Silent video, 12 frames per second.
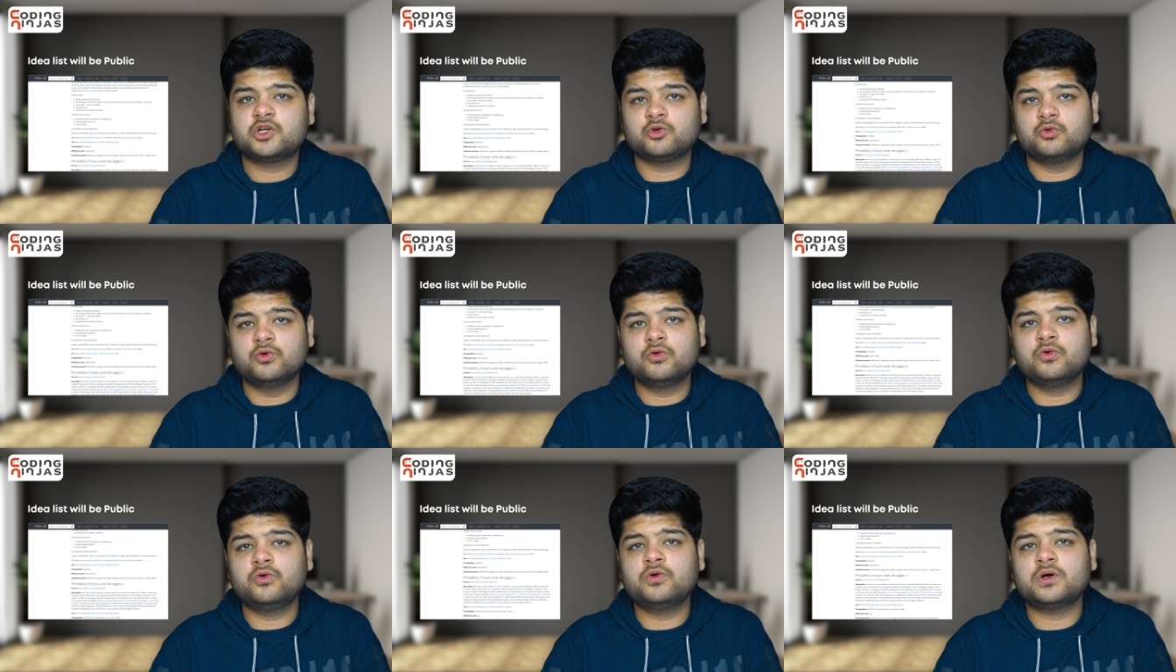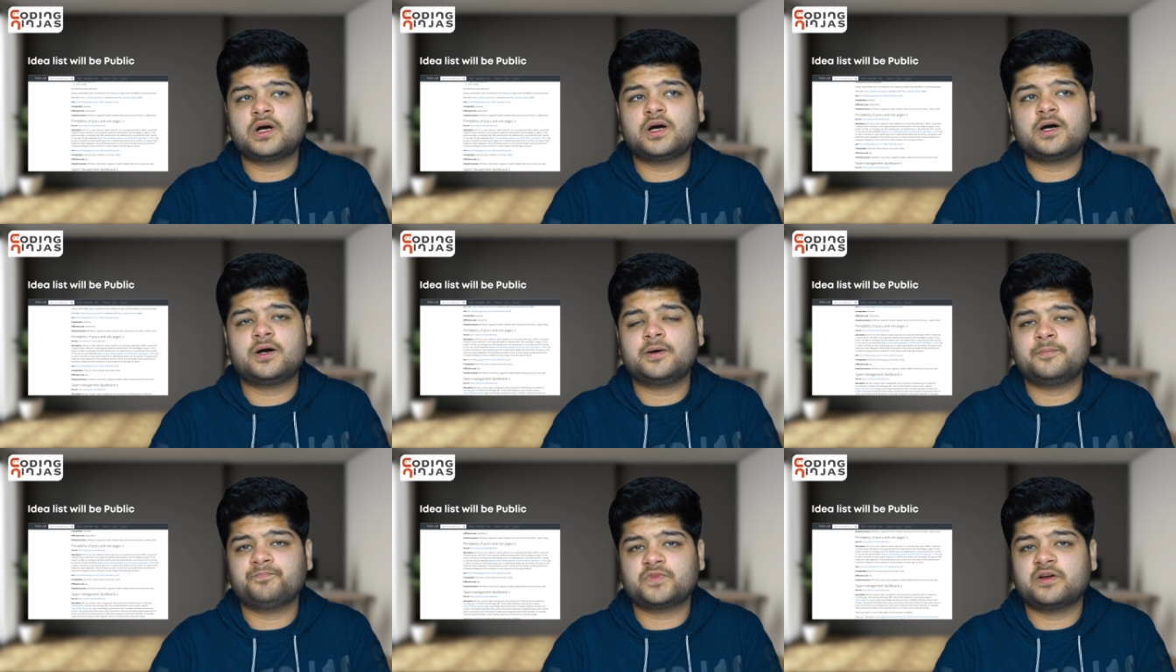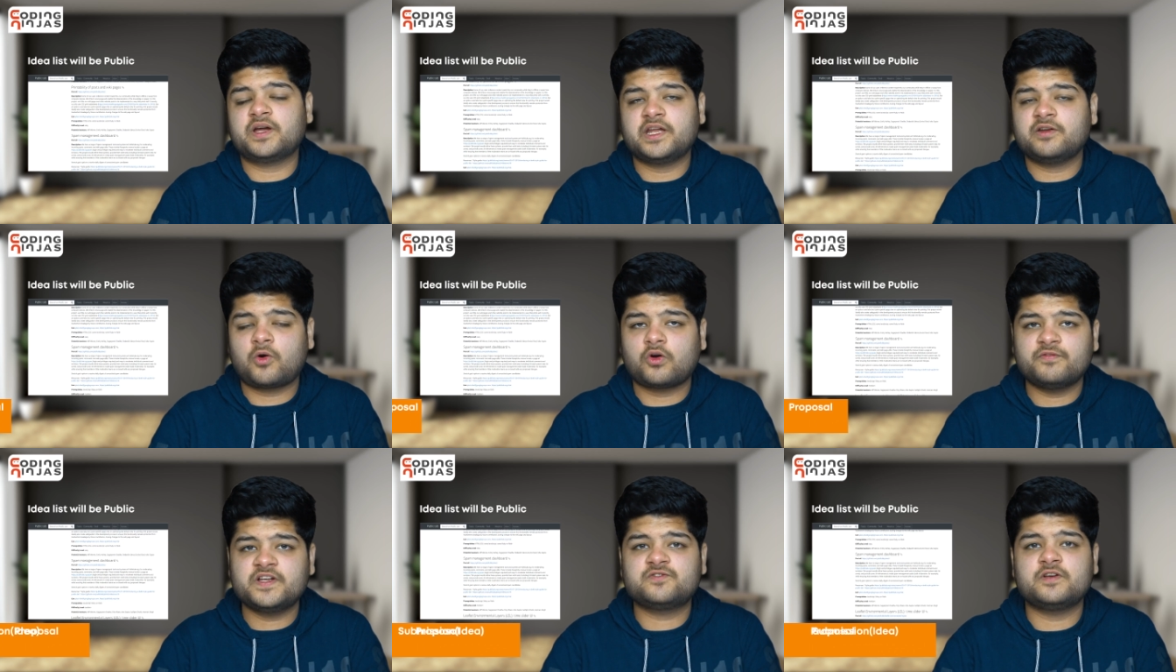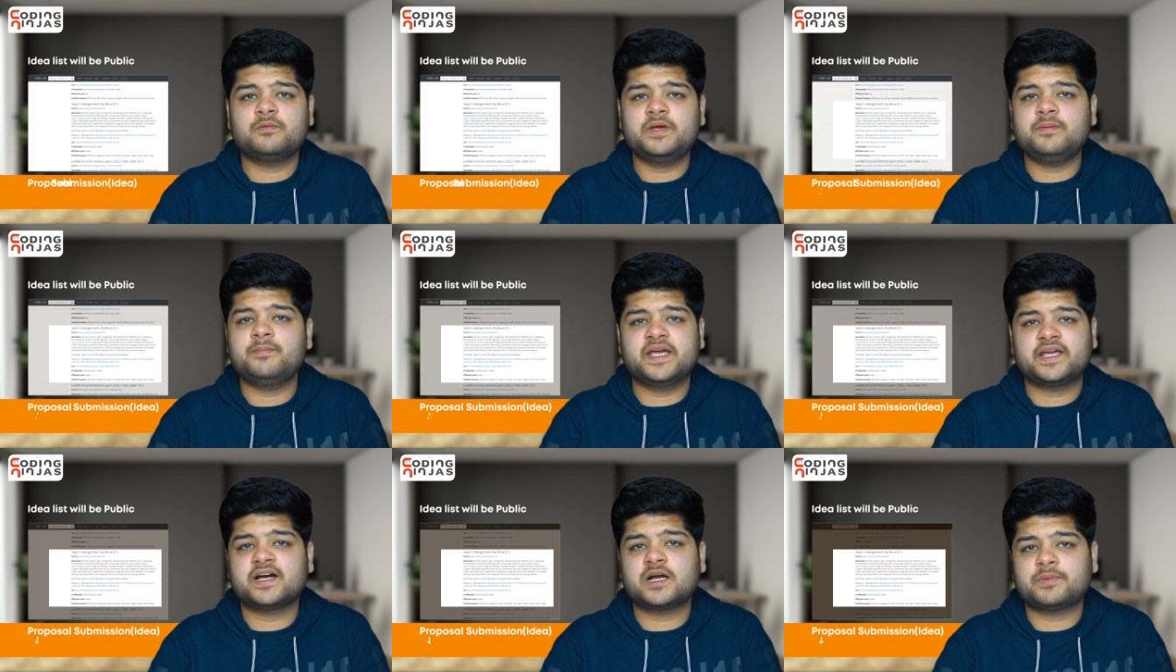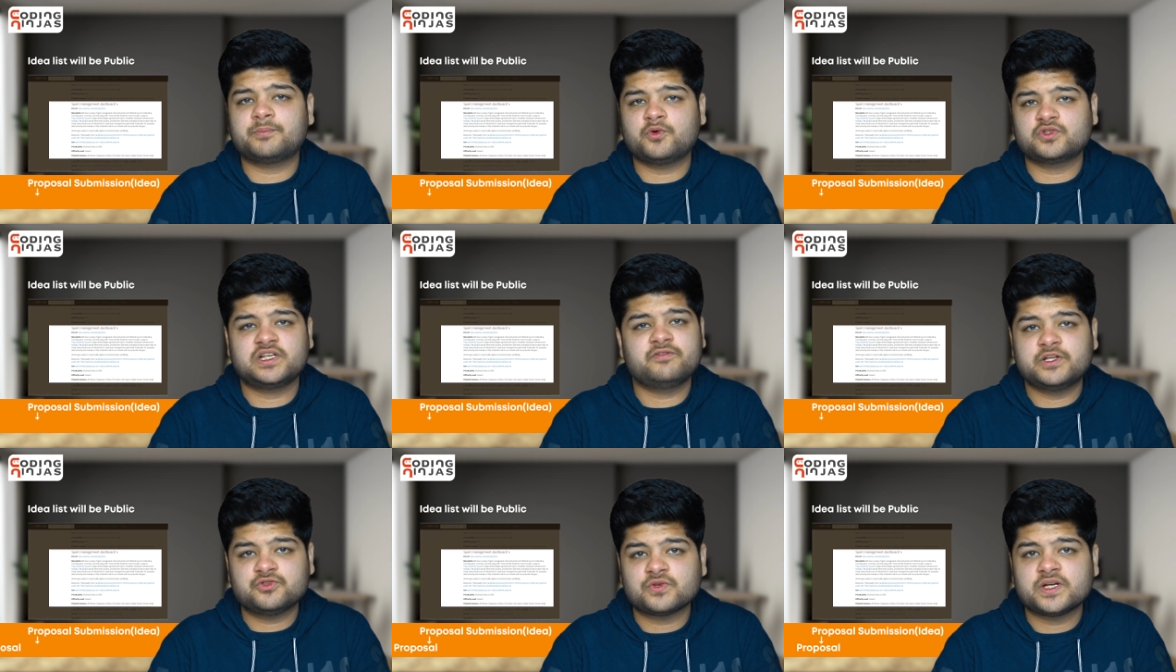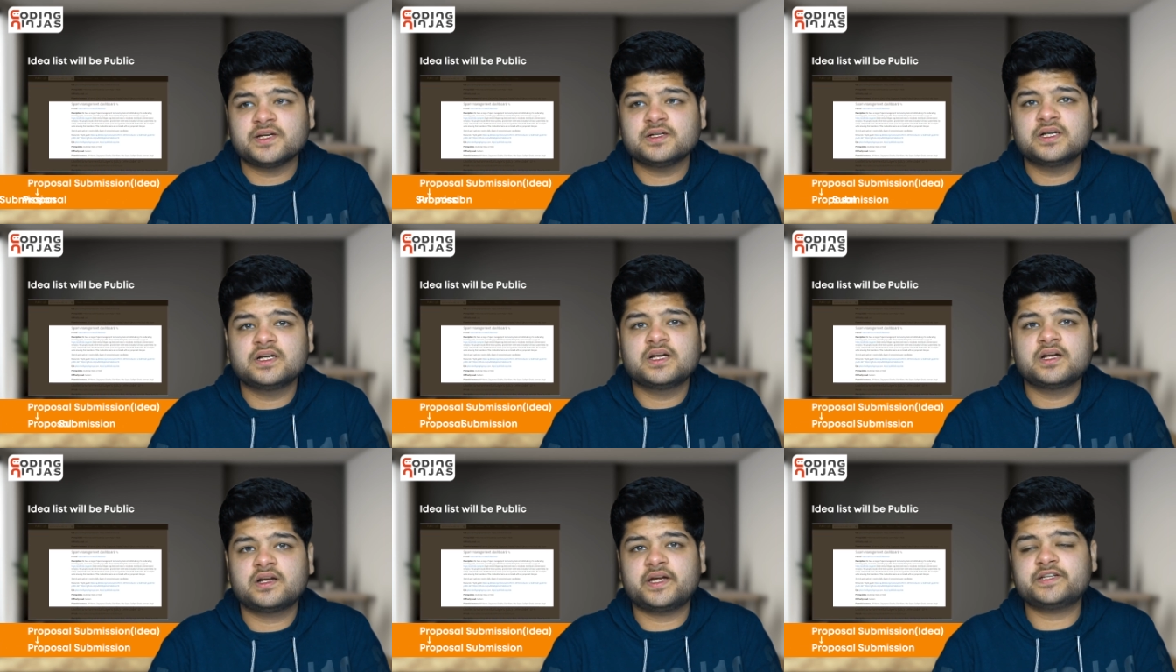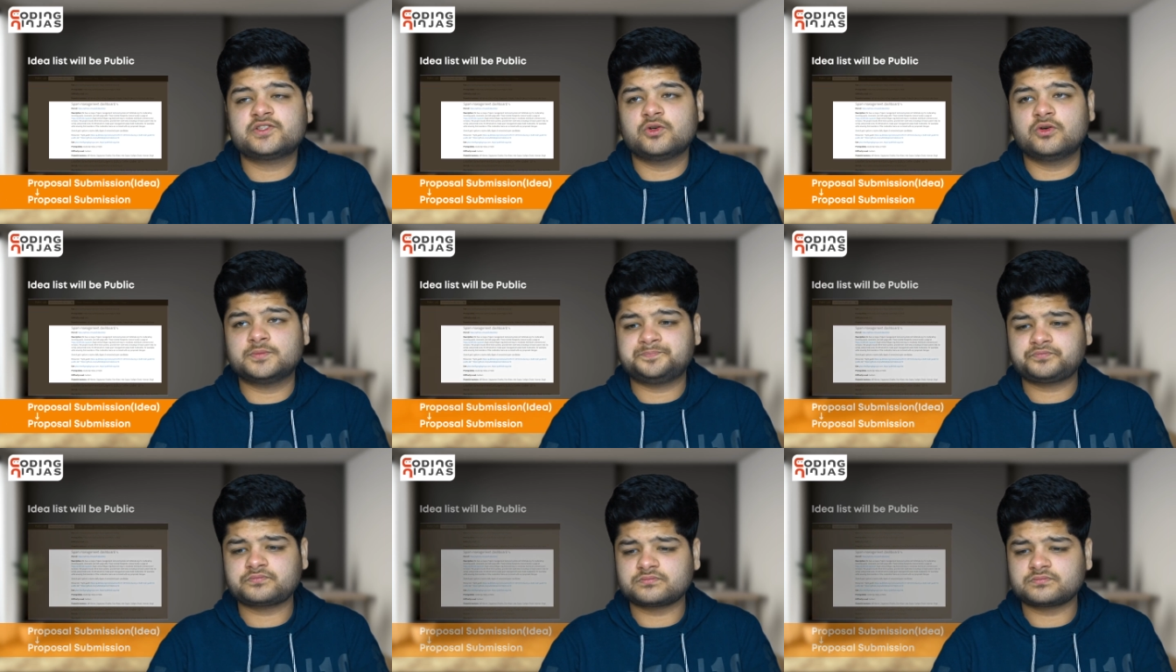to on which we'll be making our proposal eventually, right? So